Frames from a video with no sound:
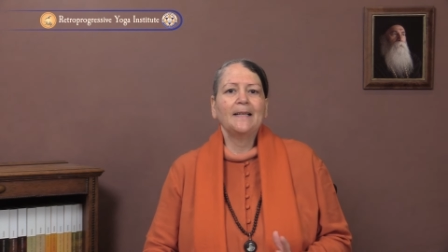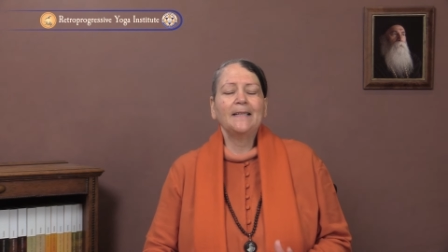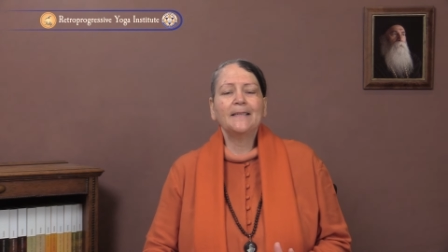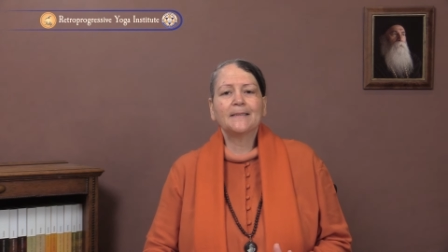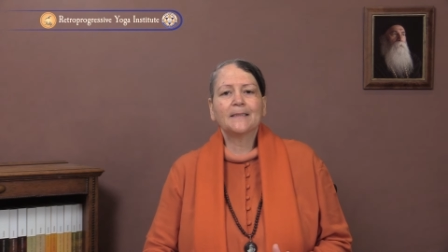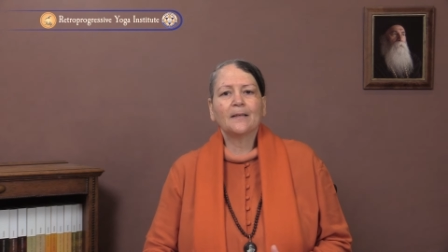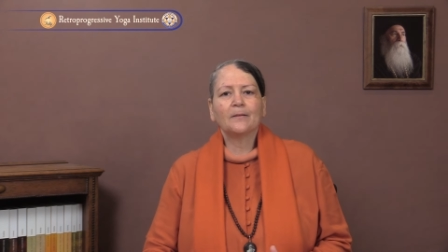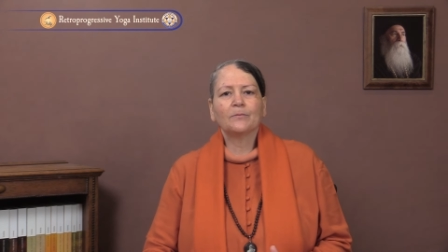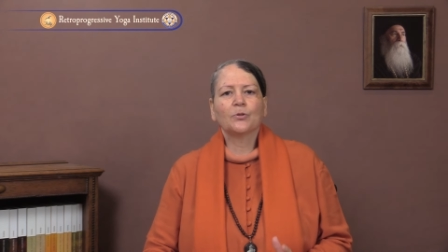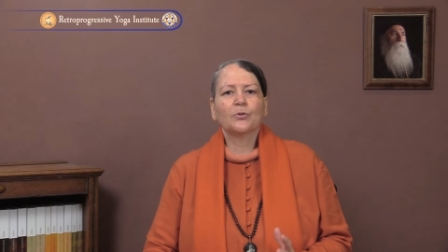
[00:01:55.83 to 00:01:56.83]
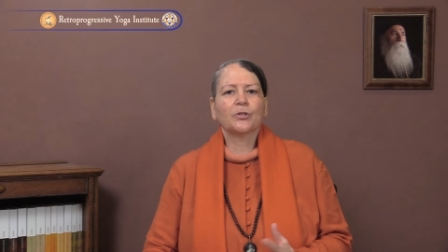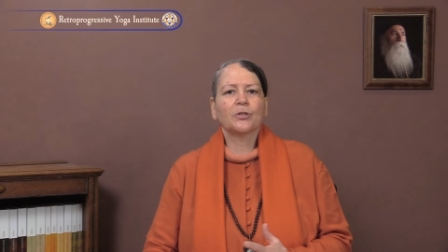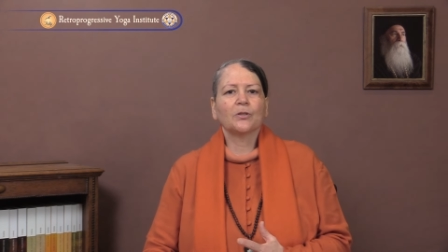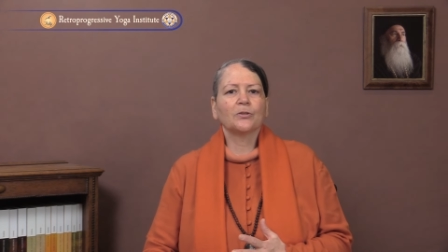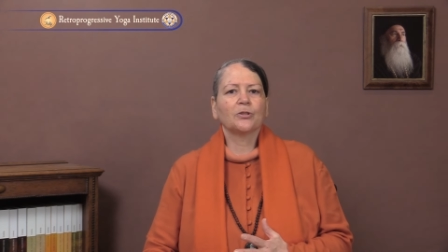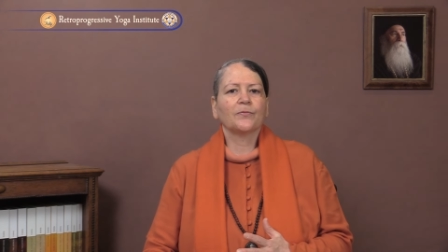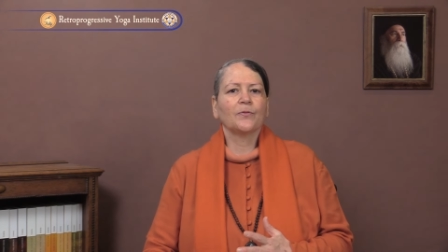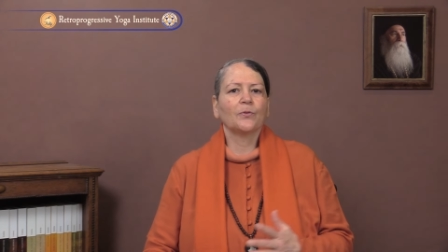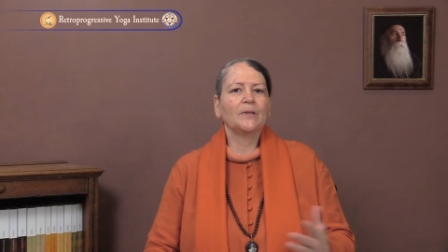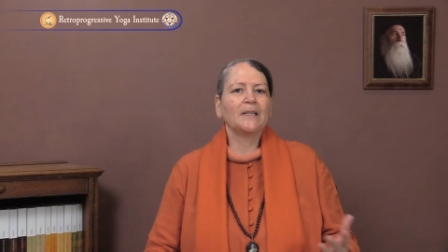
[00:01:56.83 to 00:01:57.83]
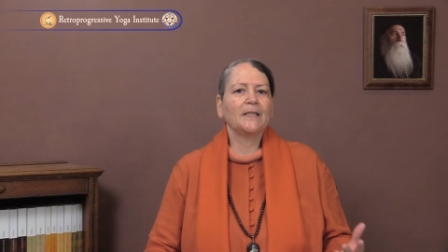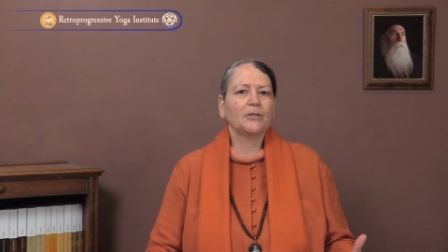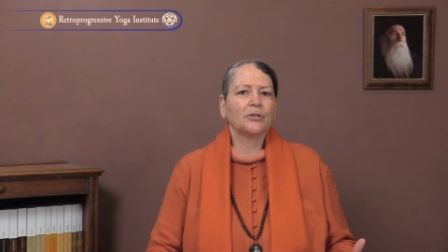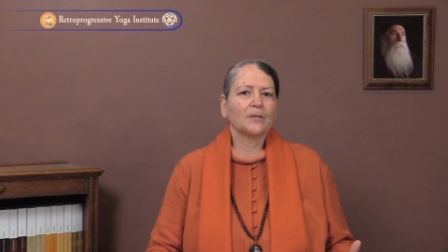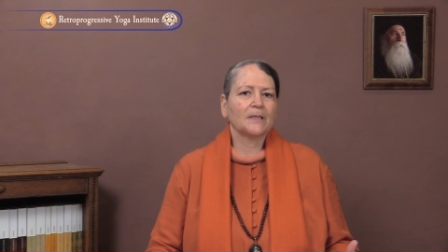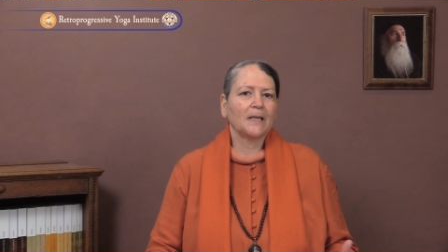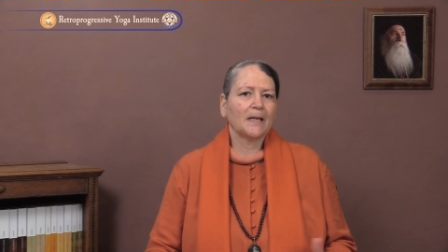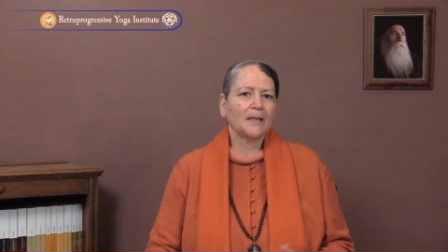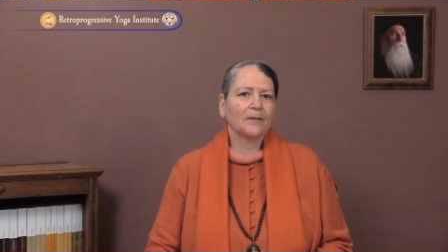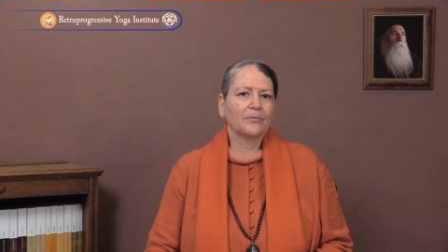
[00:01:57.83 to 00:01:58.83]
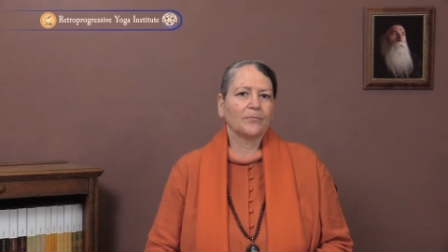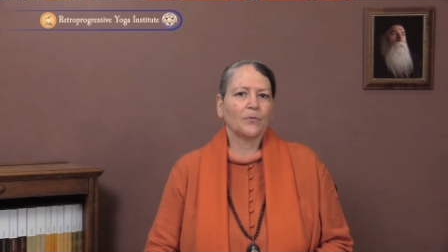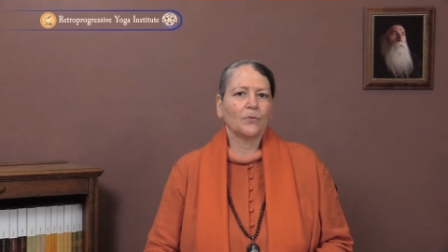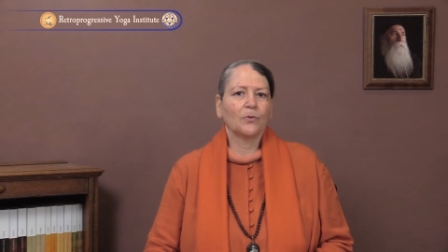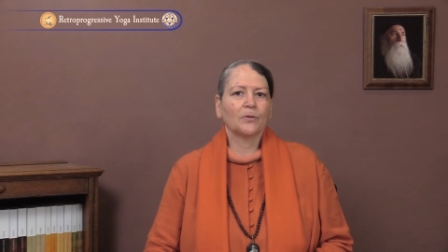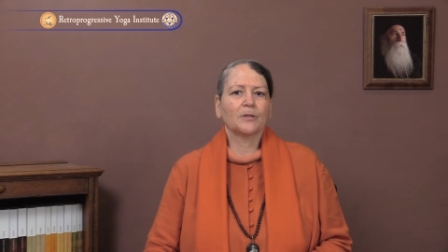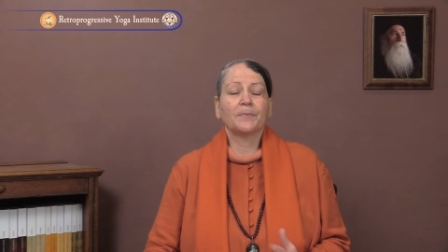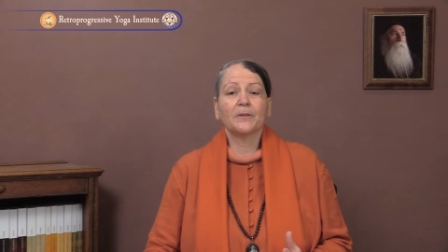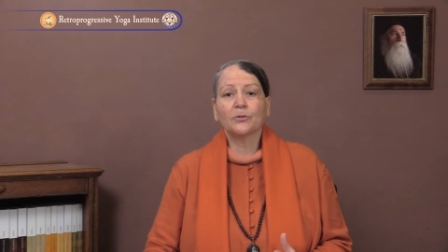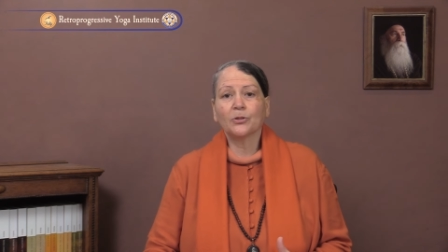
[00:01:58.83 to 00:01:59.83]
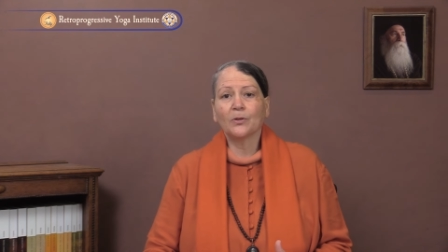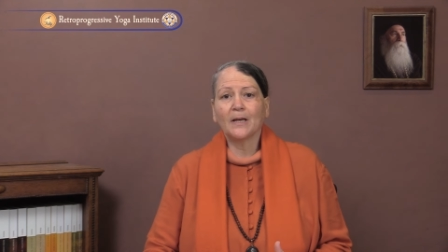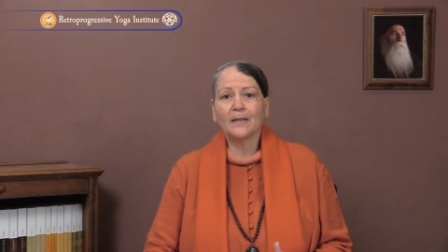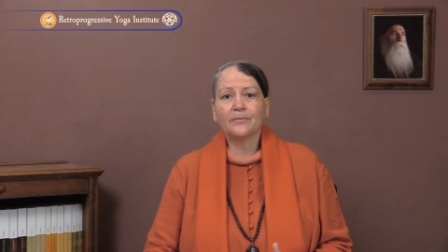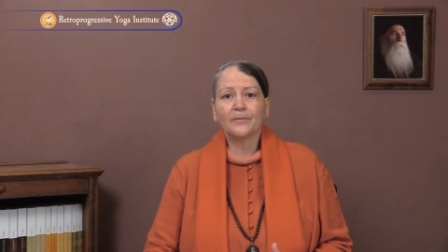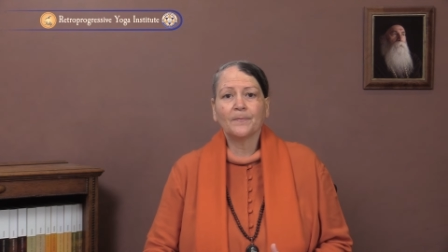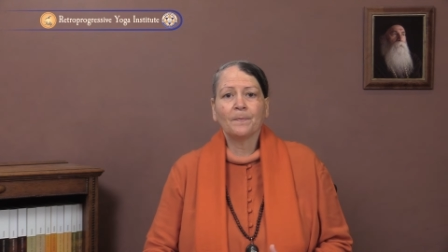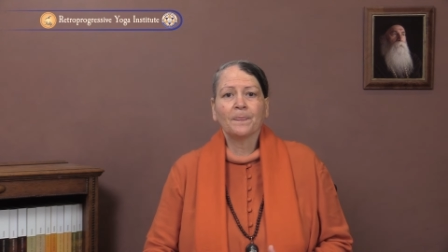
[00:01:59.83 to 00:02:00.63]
leads them to search for religious life or spiritual life,